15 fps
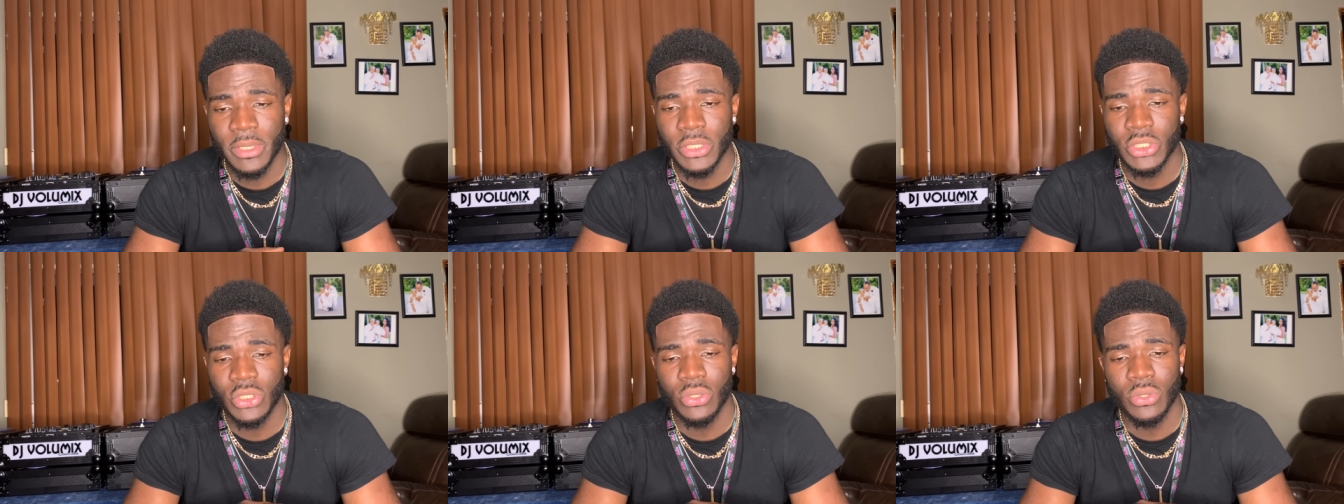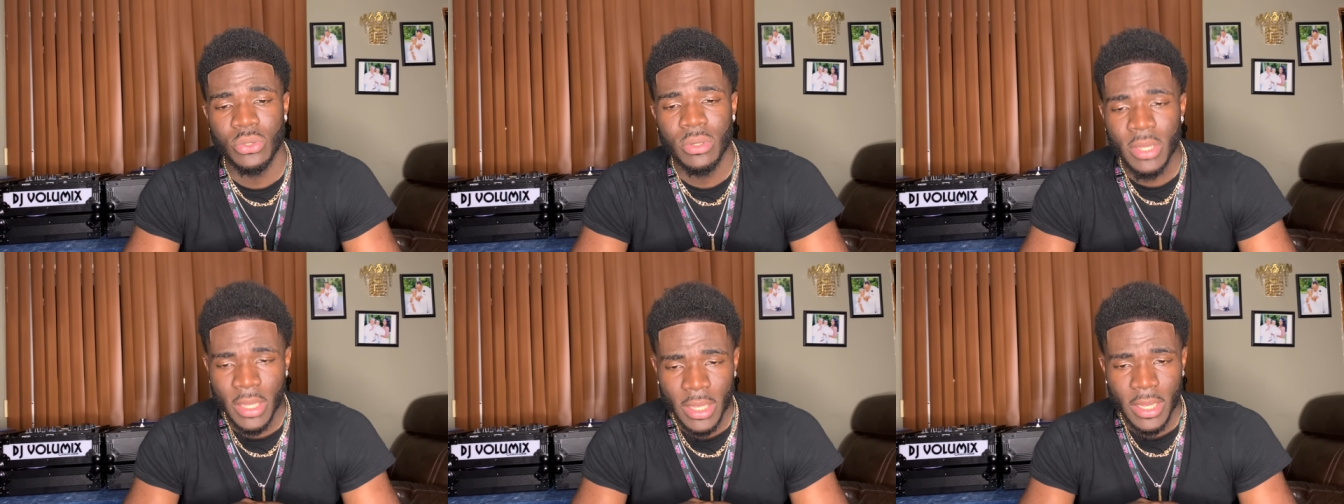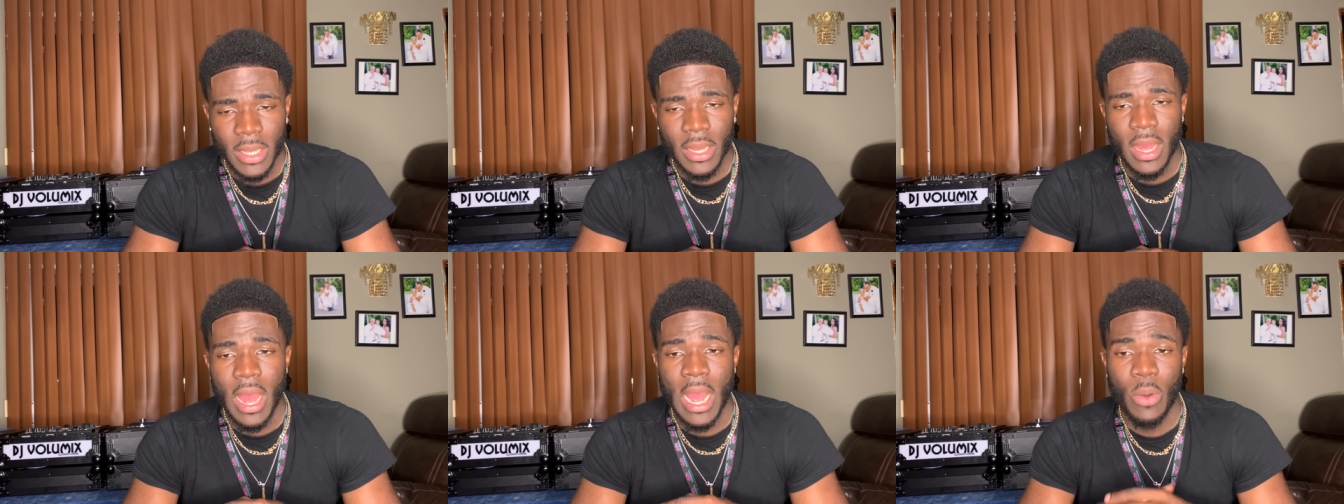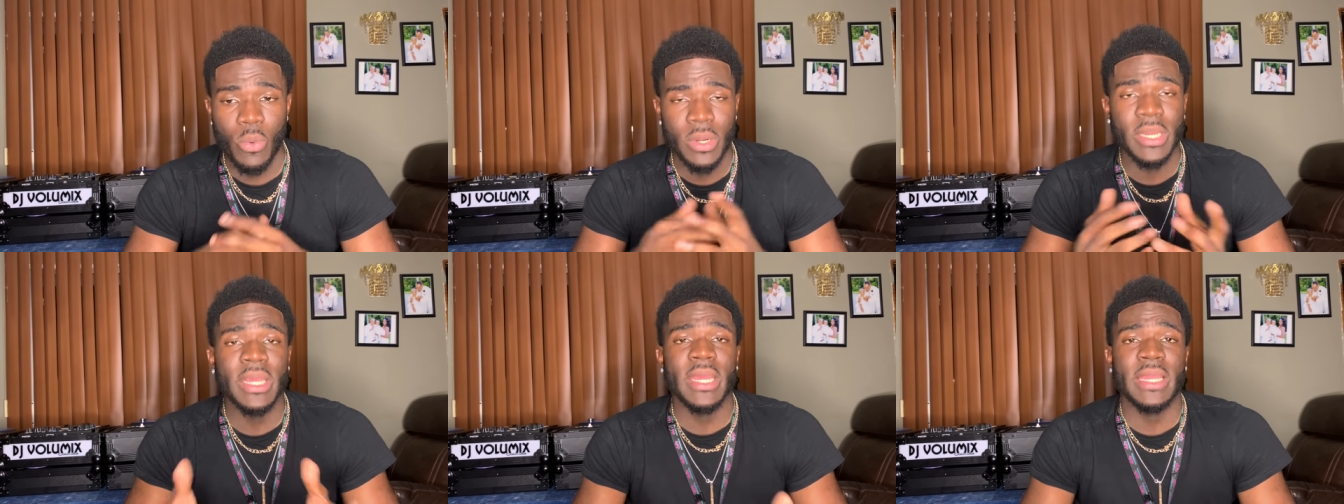So I
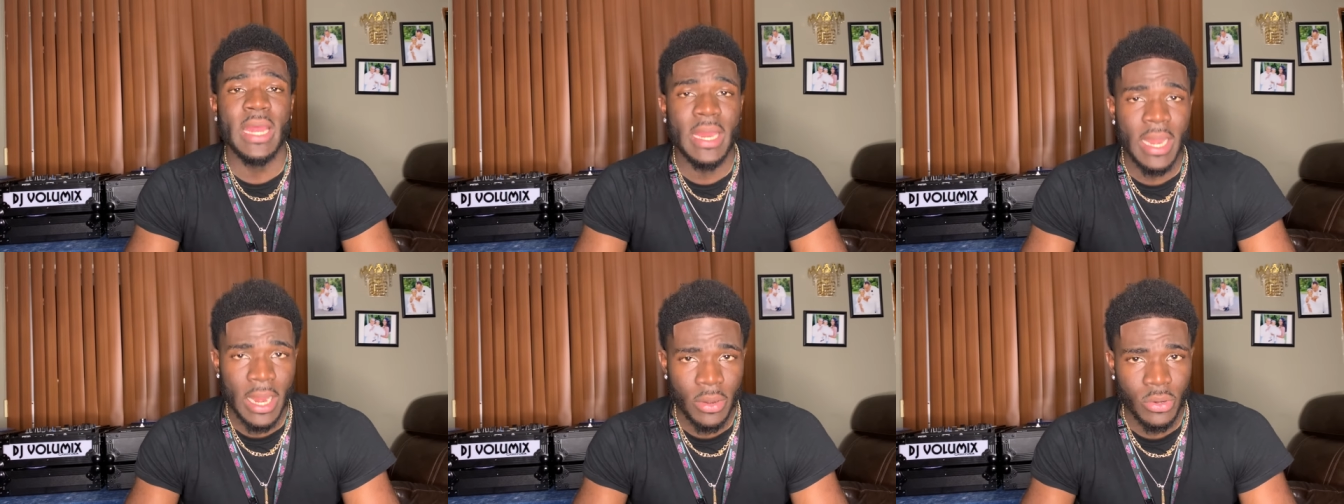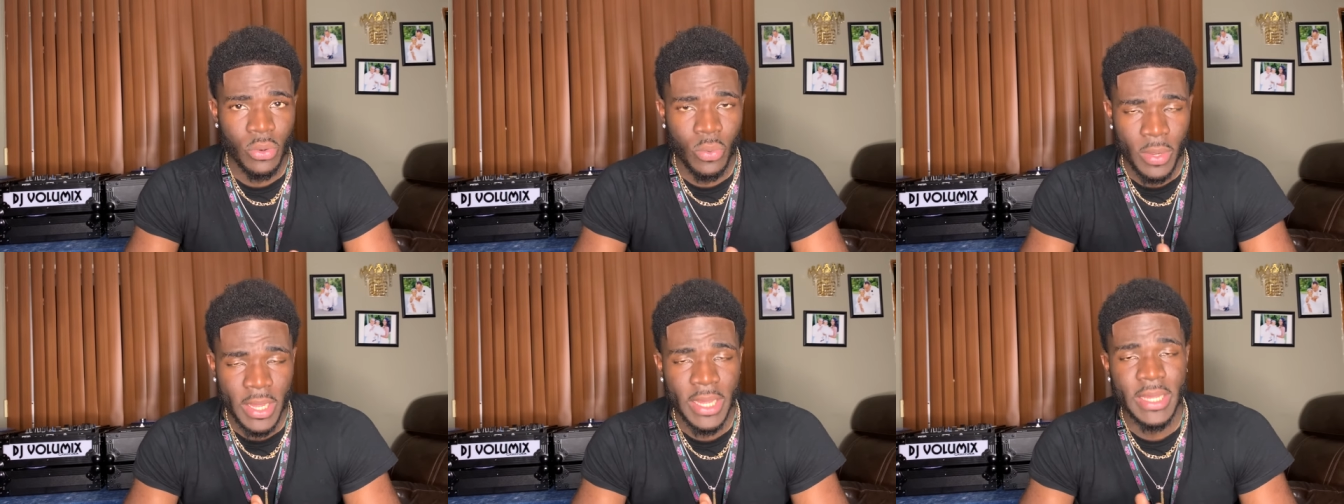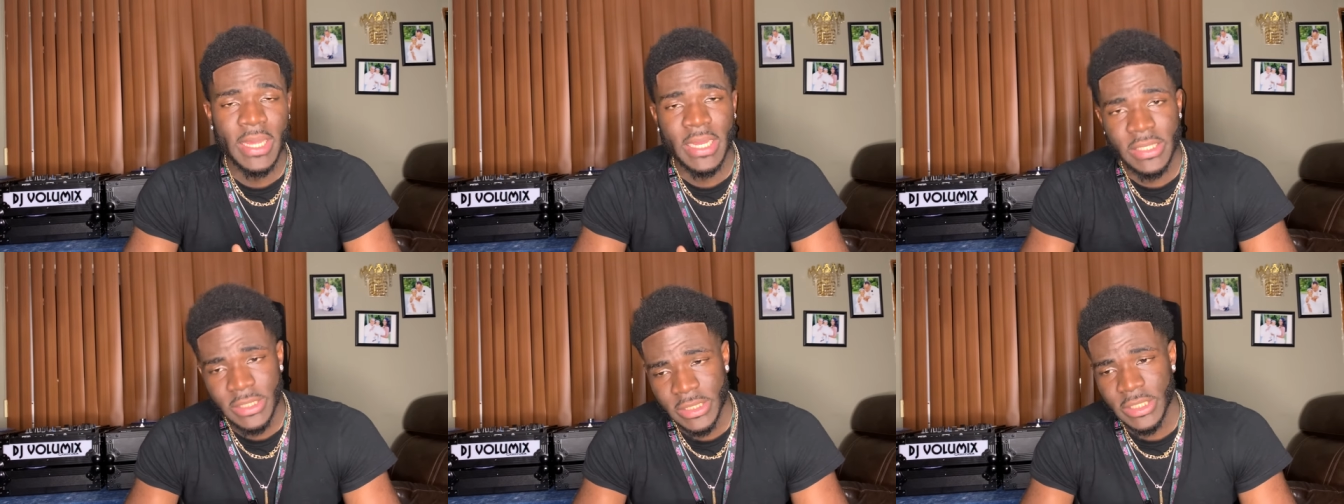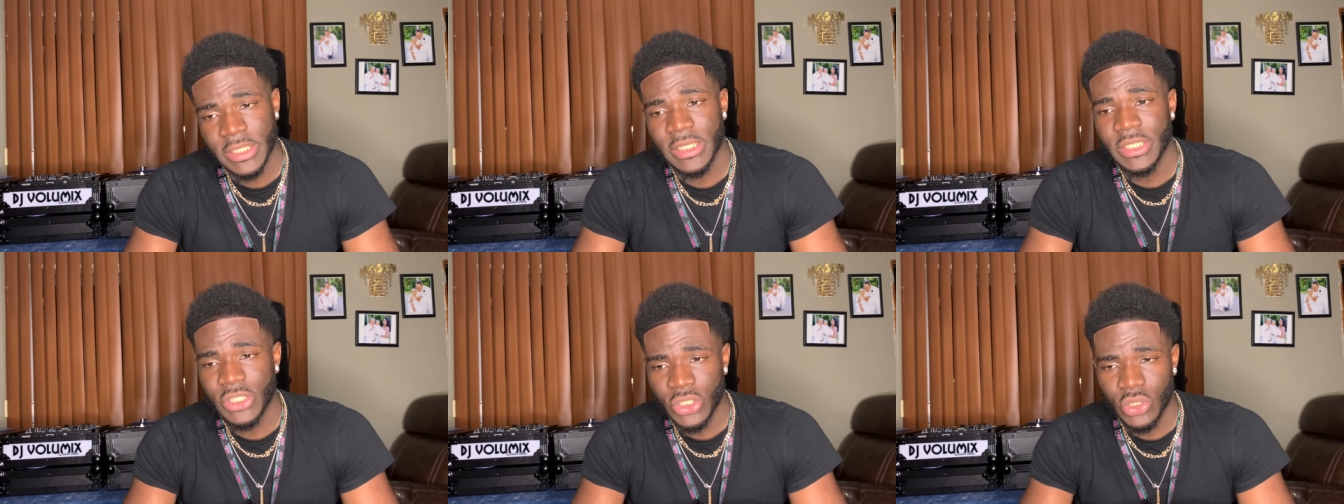want to get that out the way. Yes, it
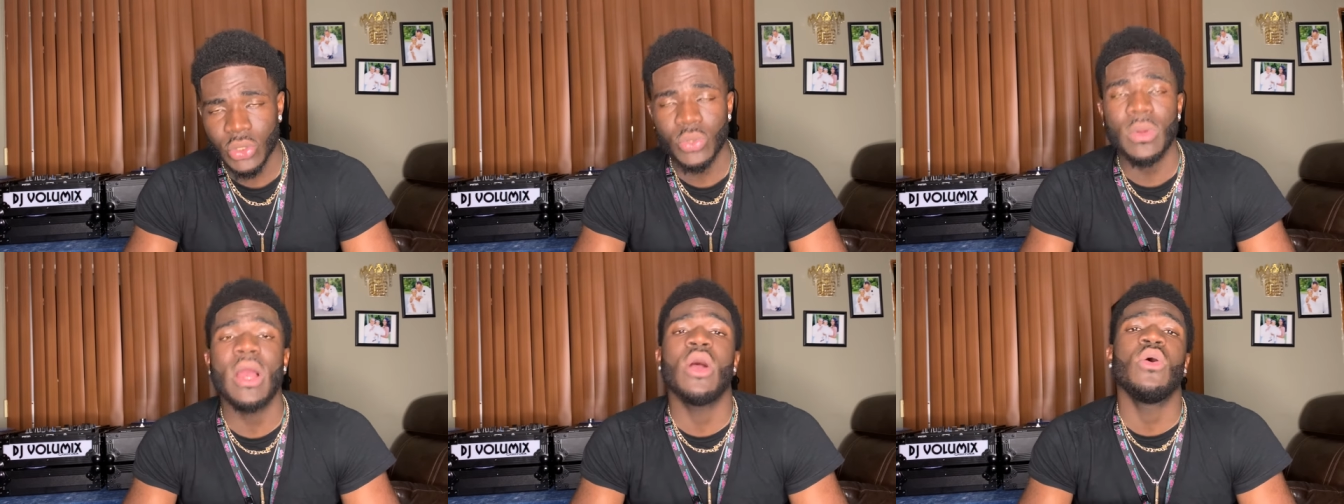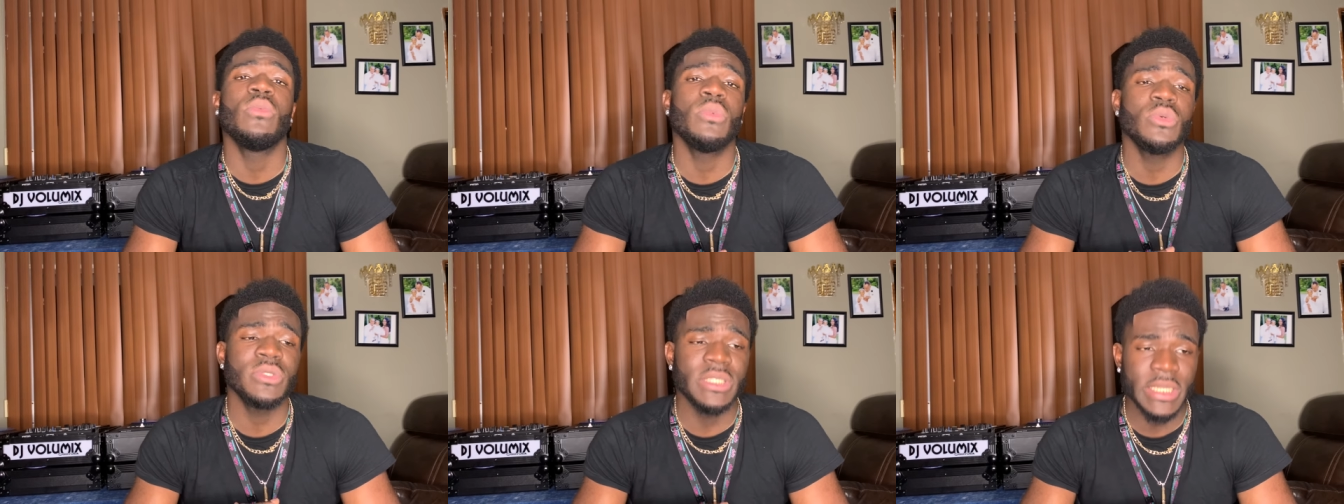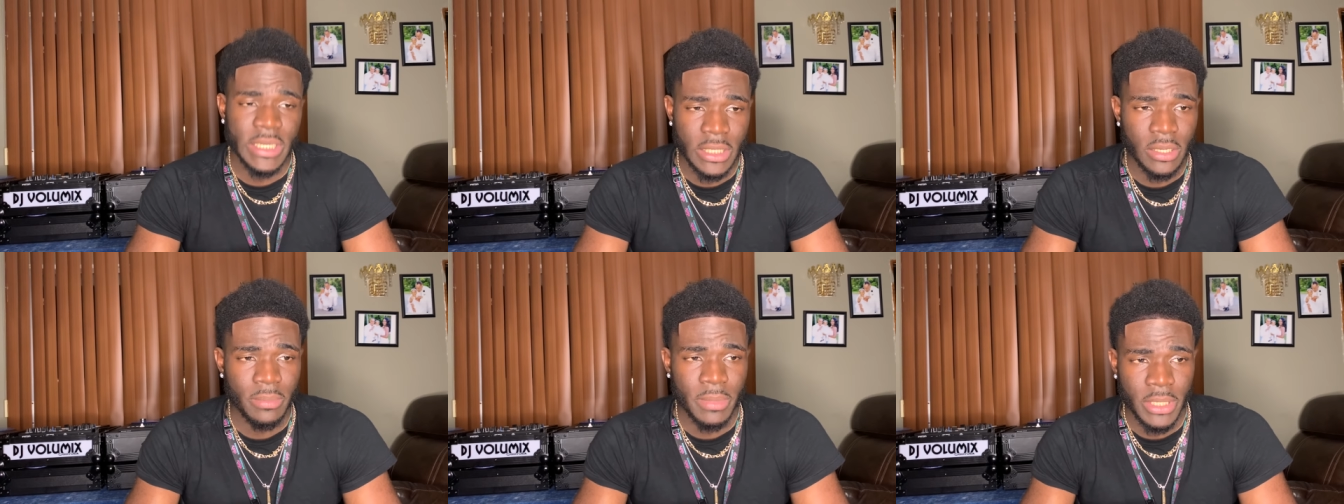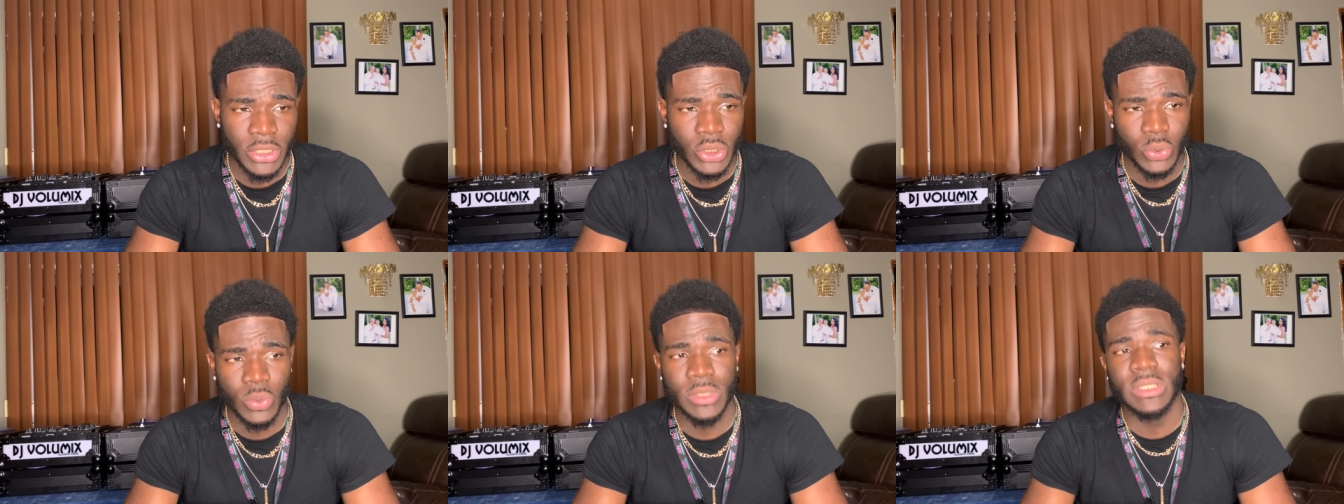is true. I almost did commit
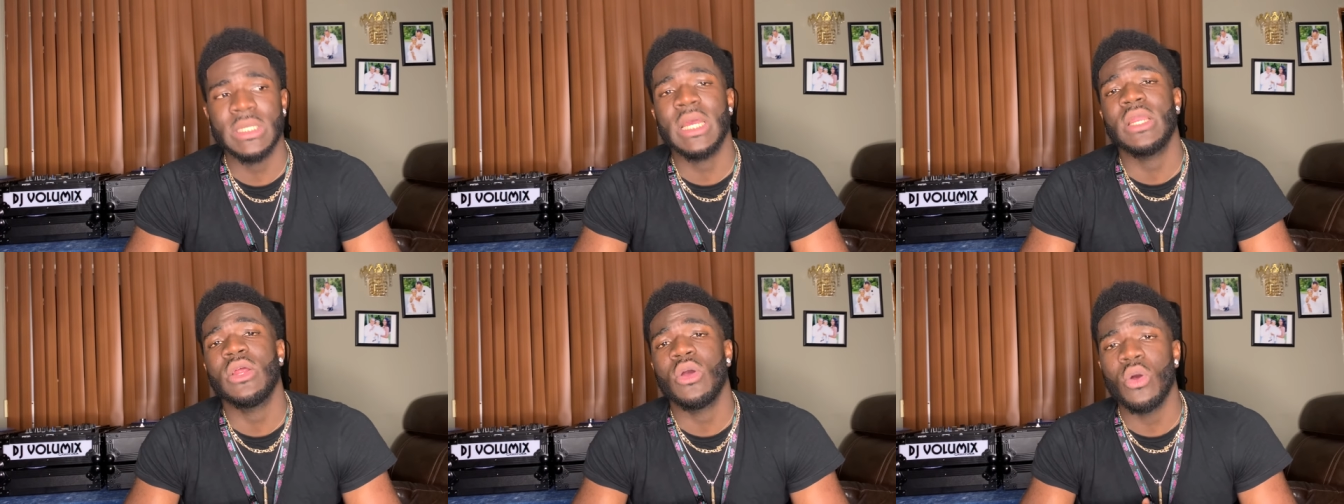suicide.